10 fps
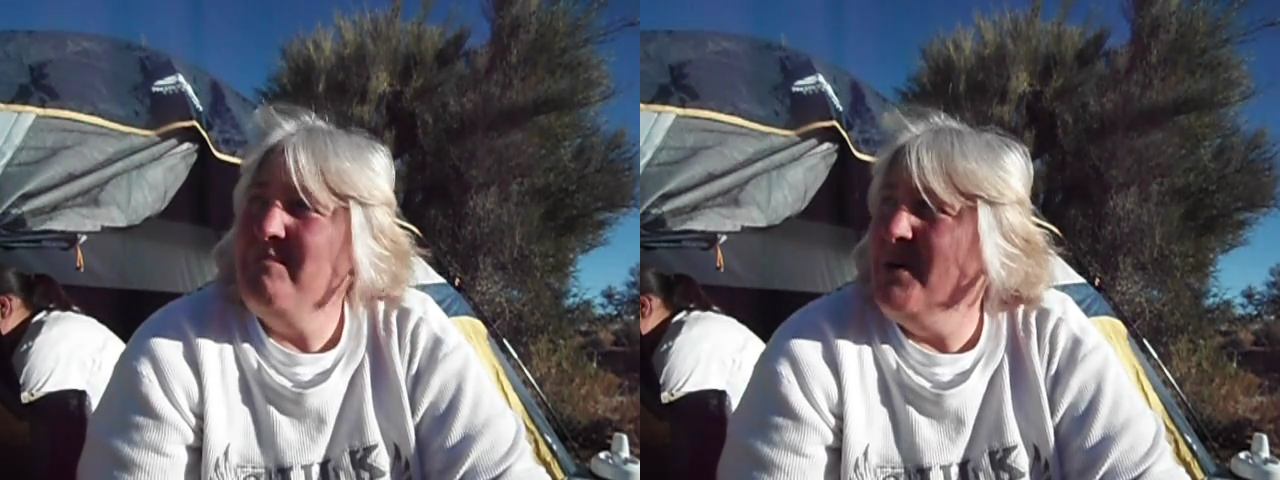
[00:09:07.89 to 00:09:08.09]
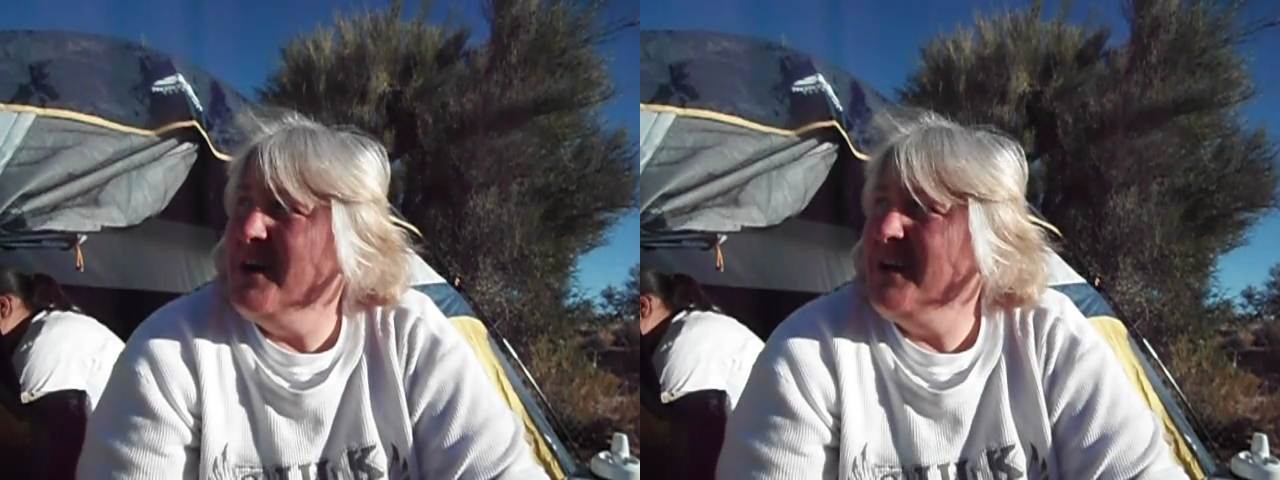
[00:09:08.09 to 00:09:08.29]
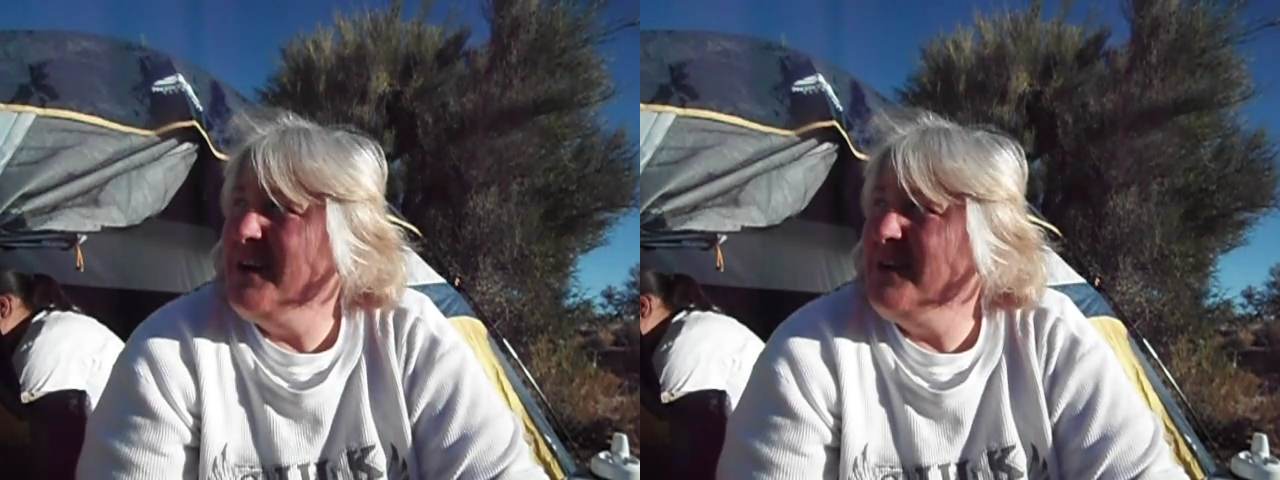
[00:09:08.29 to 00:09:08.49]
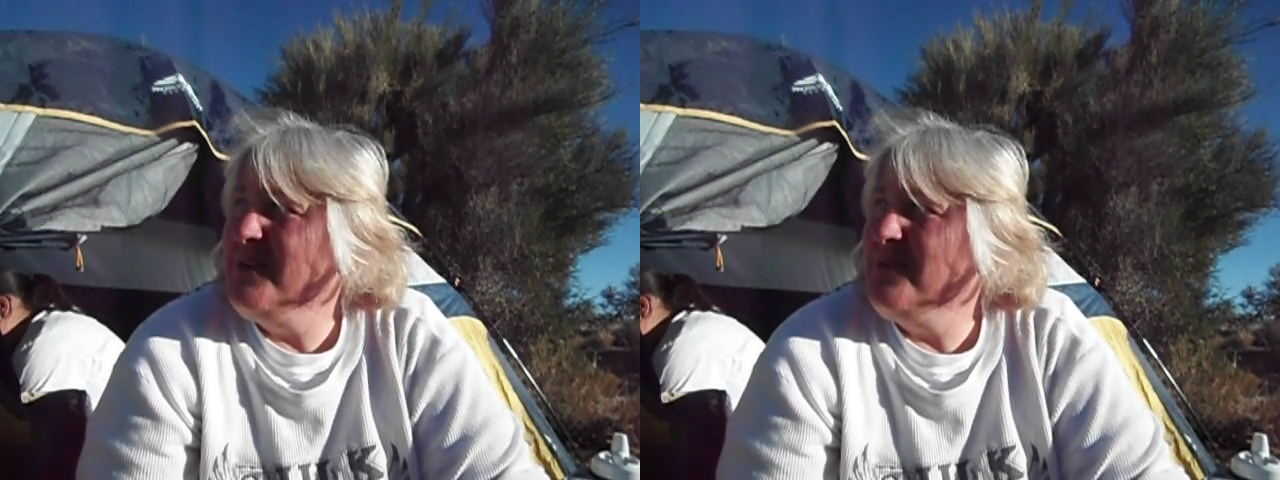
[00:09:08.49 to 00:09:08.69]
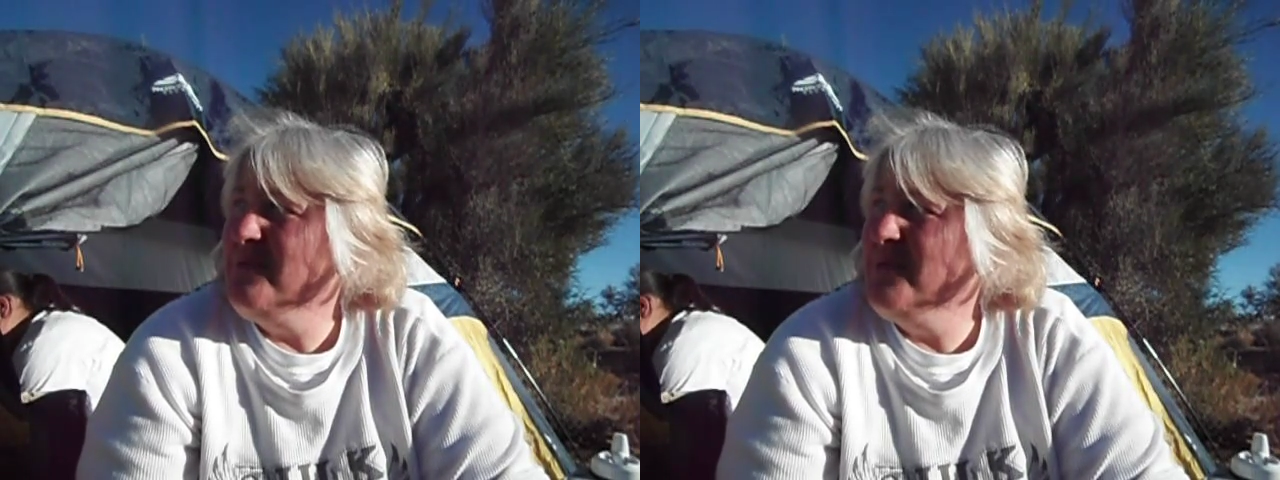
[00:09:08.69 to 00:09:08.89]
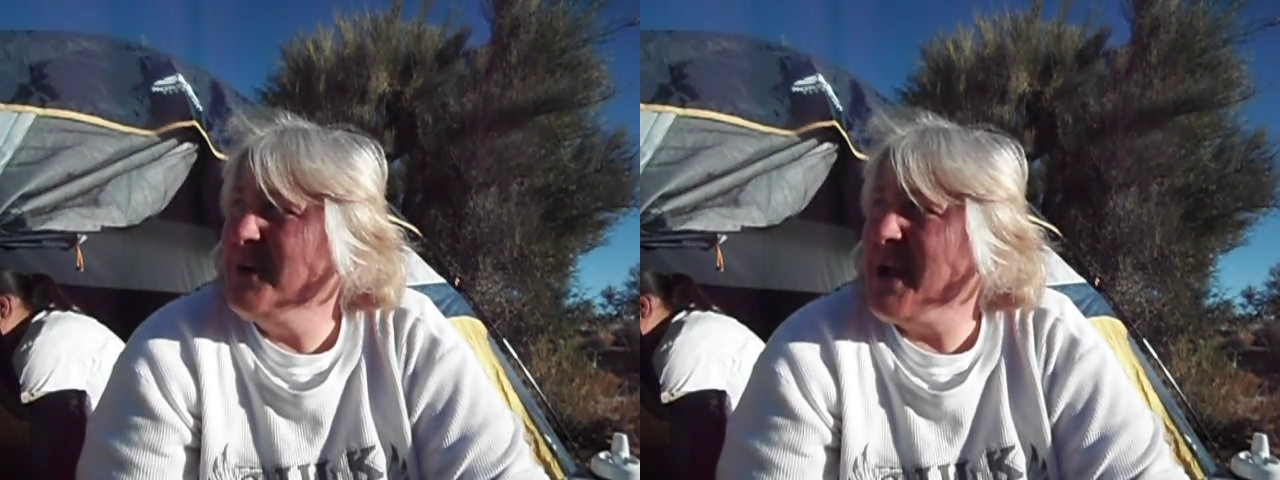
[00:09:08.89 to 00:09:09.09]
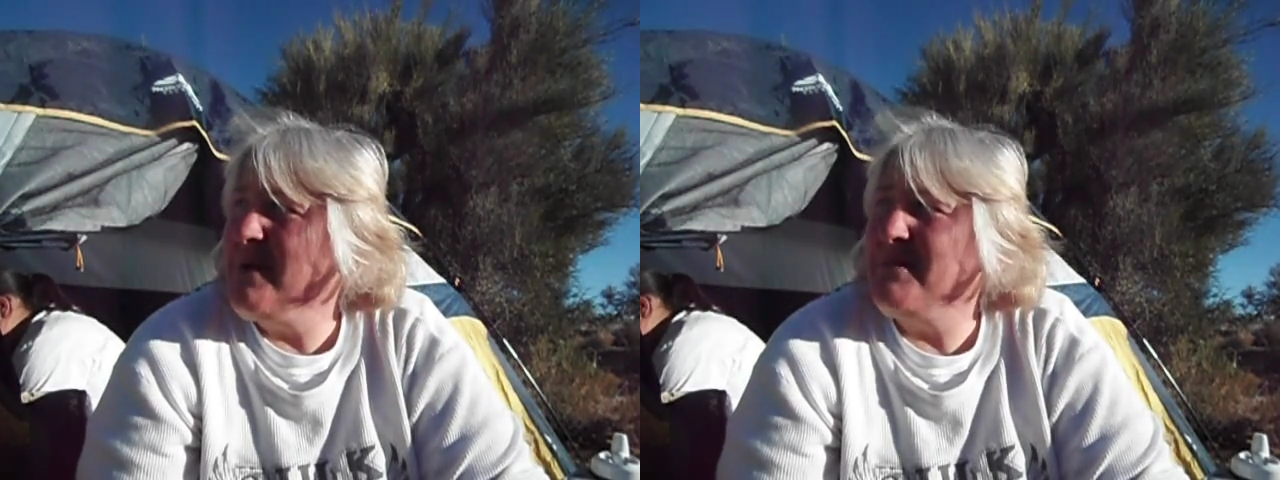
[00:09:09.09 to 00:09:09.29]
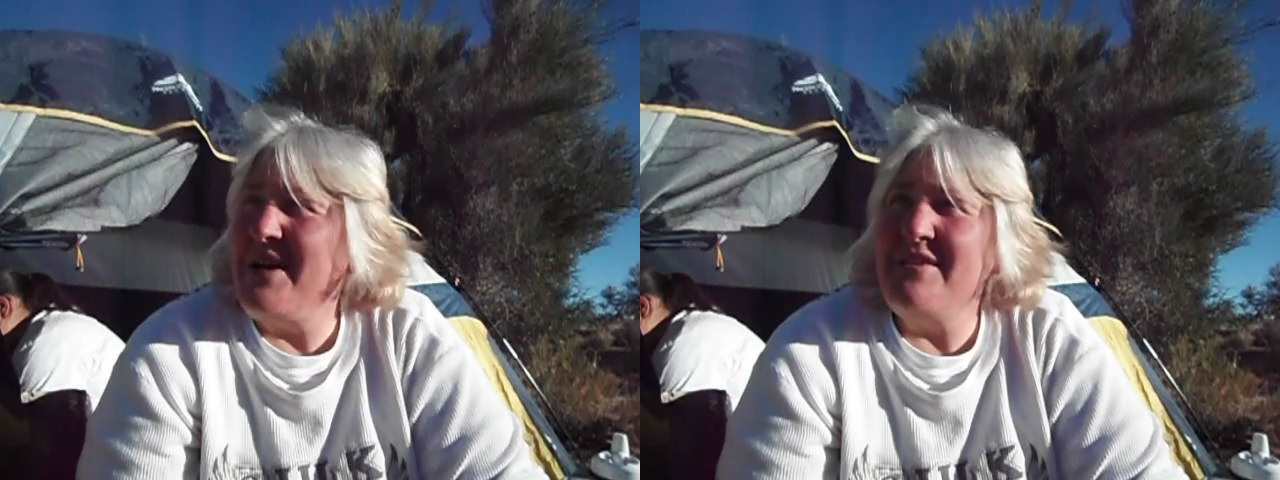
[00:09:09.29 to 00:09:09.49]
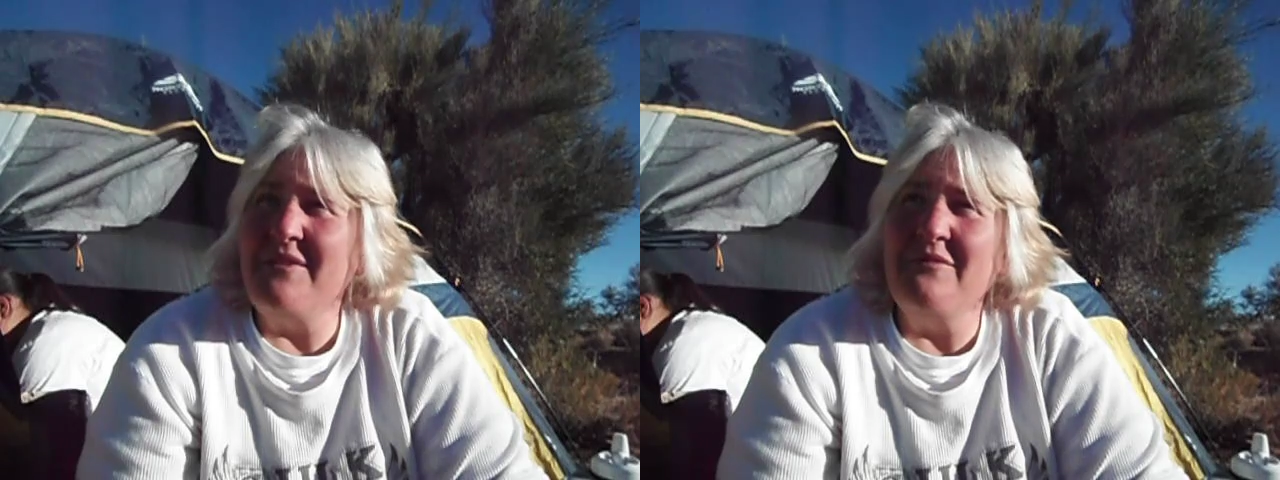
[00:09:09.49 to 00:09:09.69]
But we're camped out in